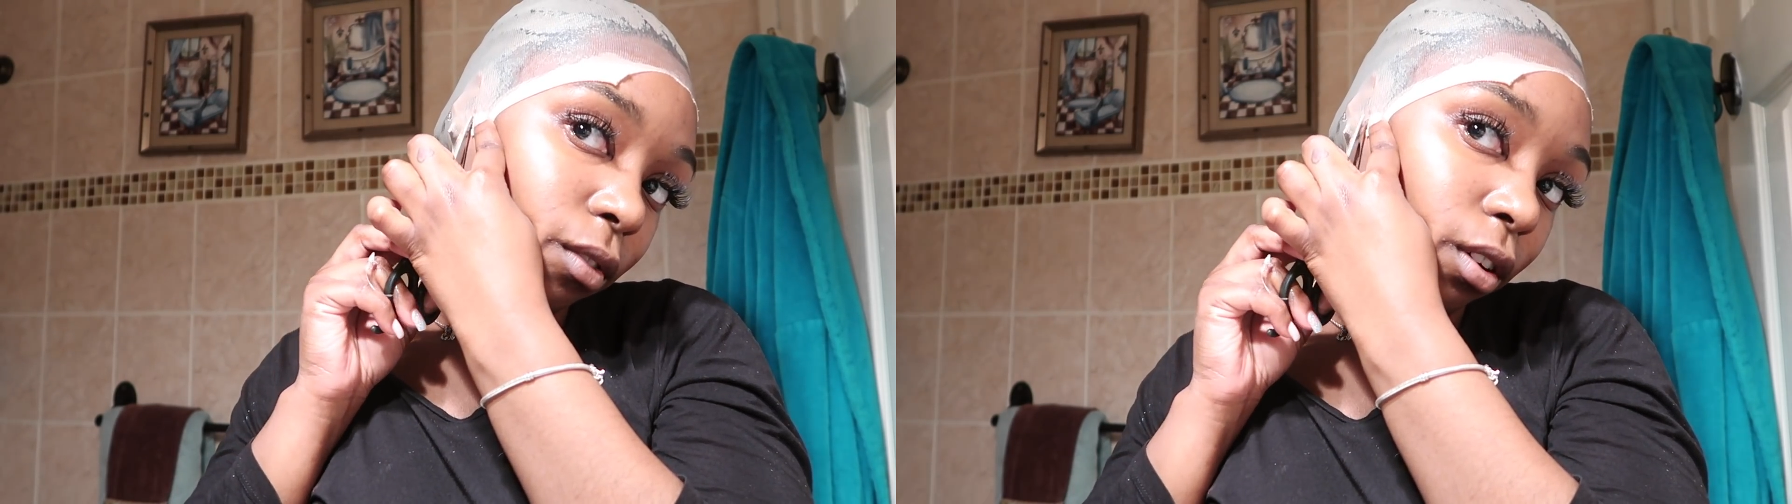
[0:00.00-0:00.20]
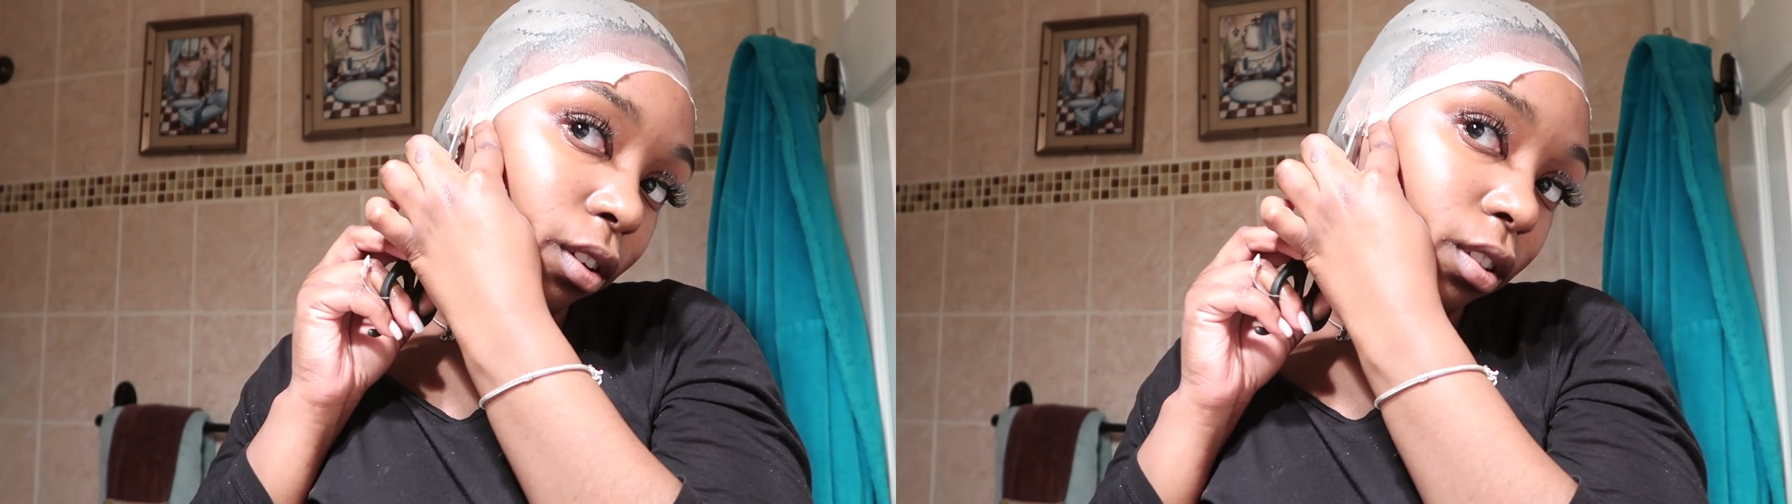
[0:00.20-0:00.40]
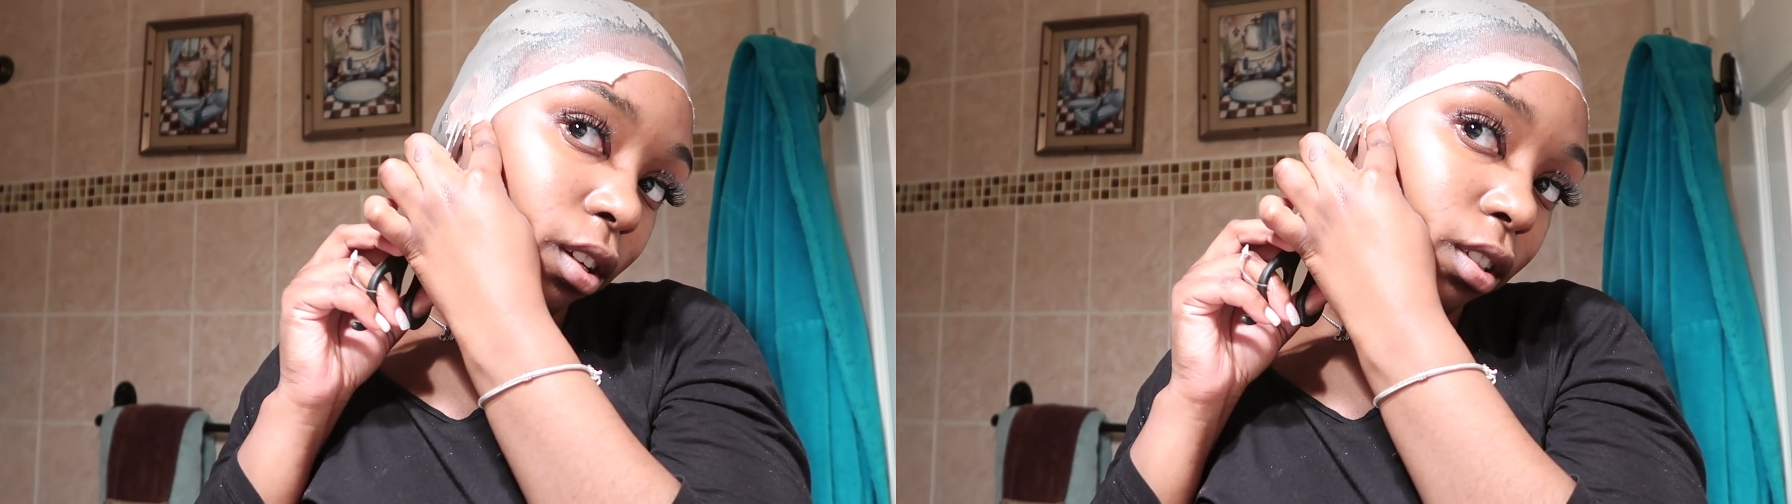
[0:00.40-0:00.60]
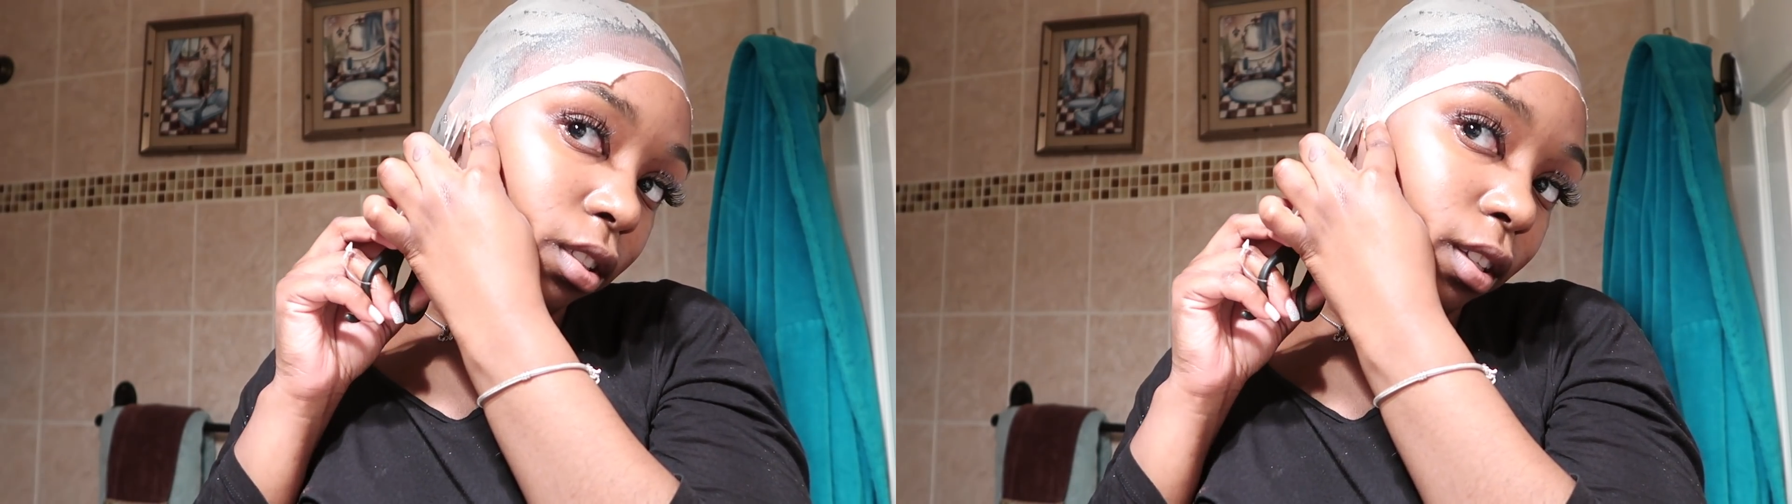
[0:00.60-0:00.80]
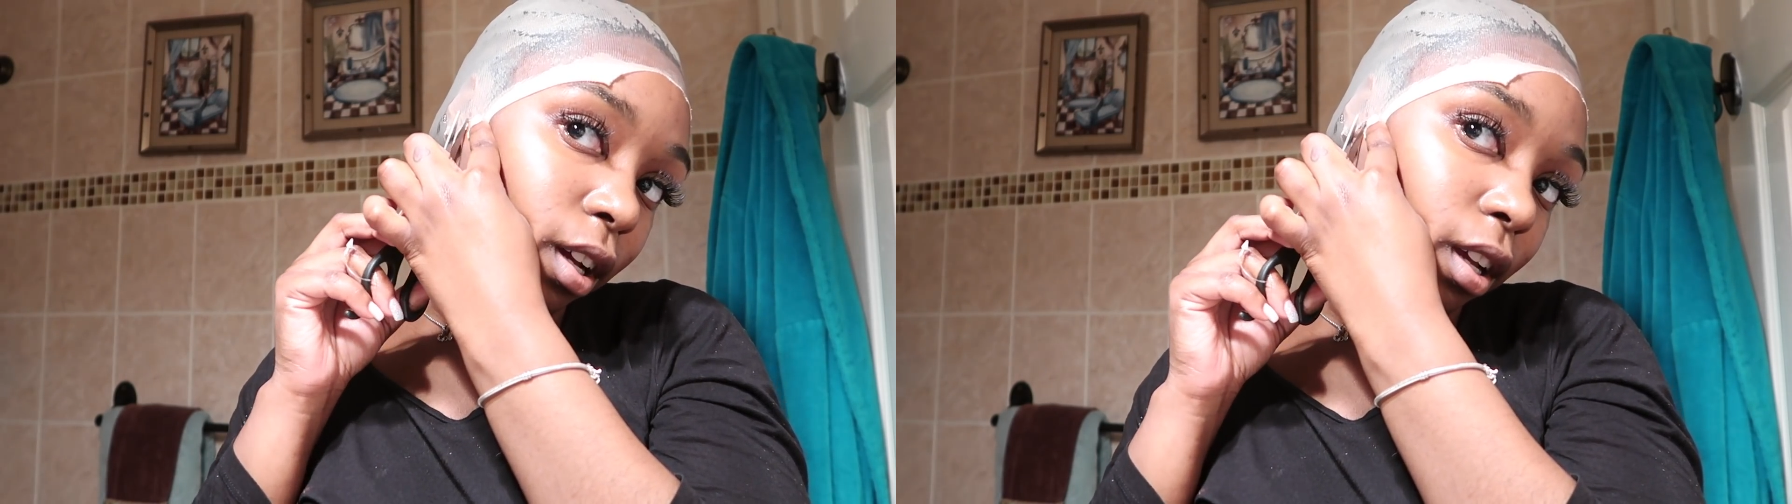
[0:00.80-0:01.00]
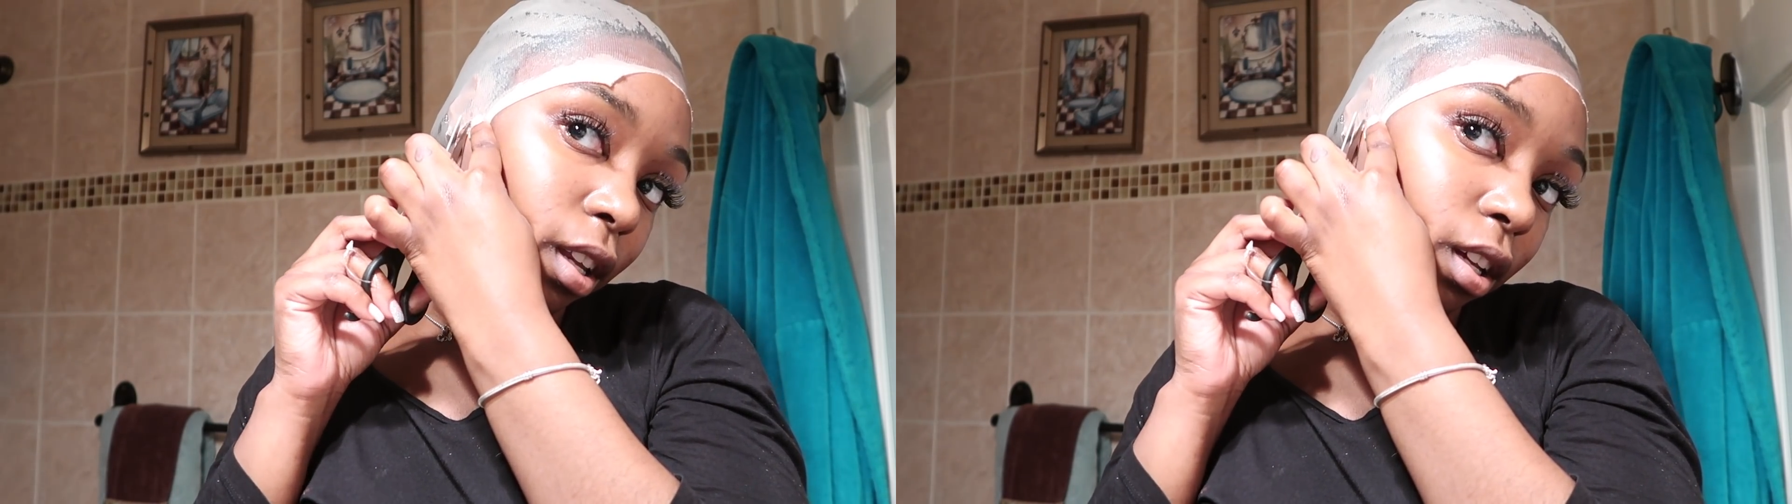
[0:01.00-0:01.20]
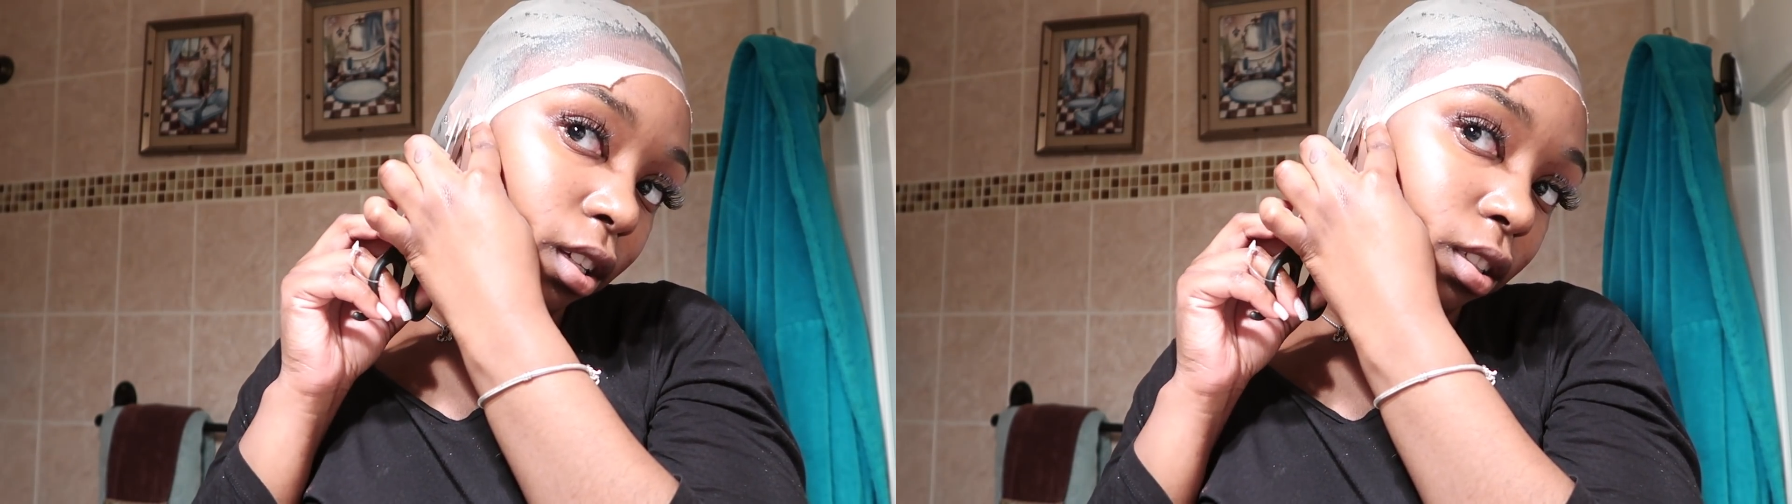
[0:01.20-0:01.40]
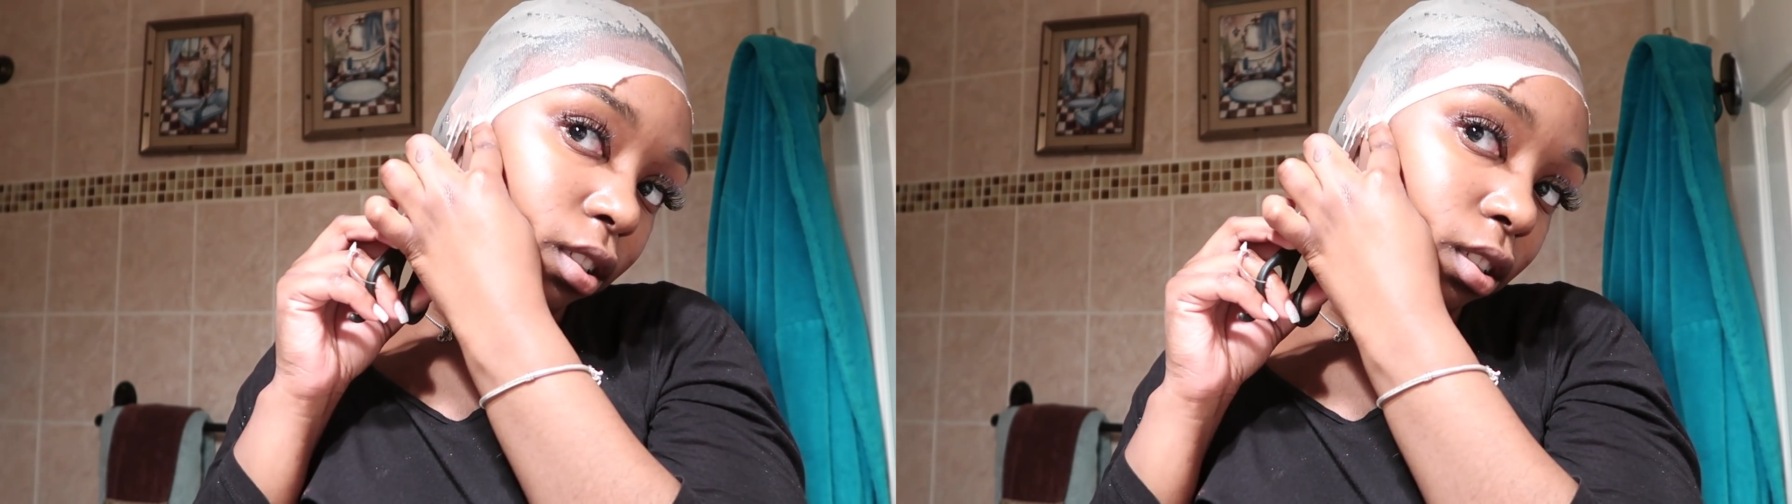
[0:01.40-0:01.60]
for it to start this dying
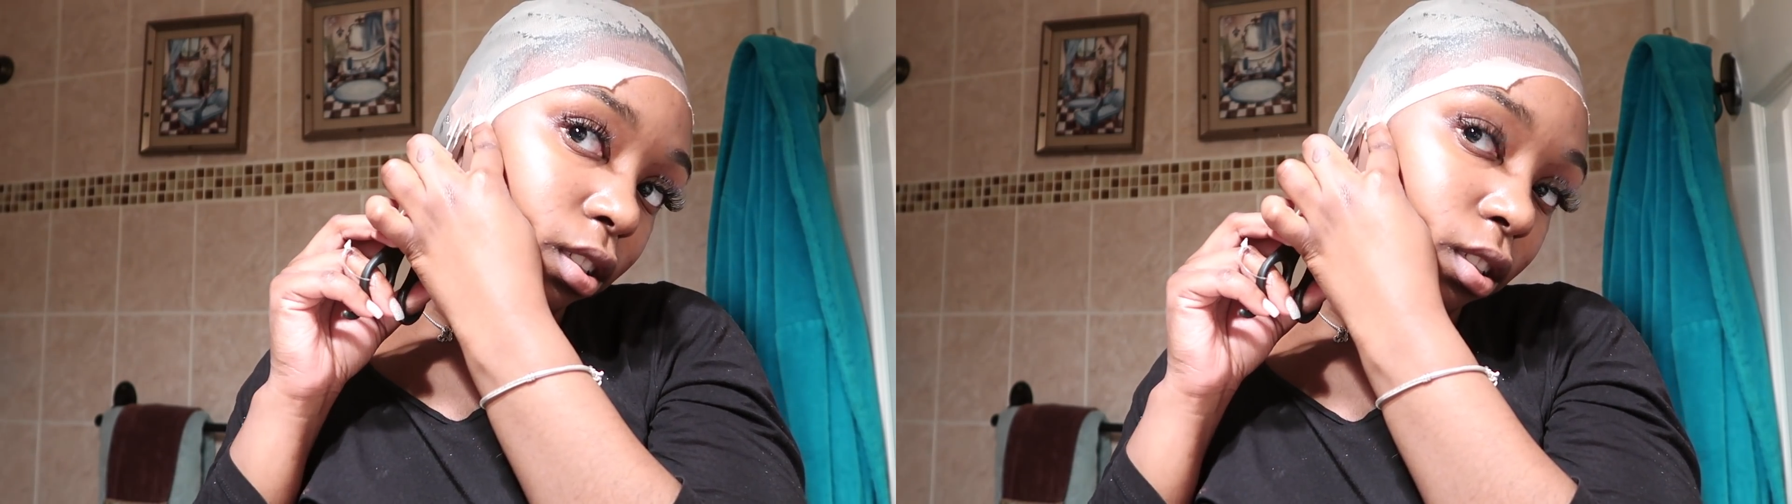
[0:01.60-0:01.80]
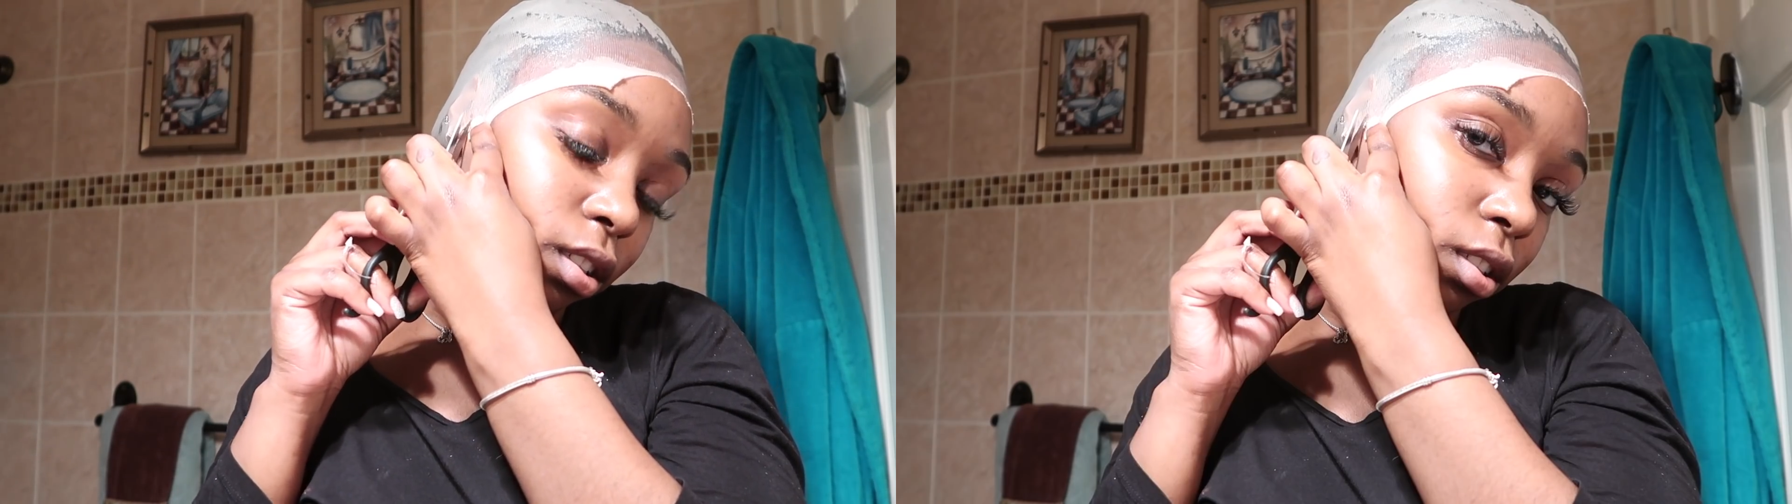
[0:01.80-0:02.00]
nonsense.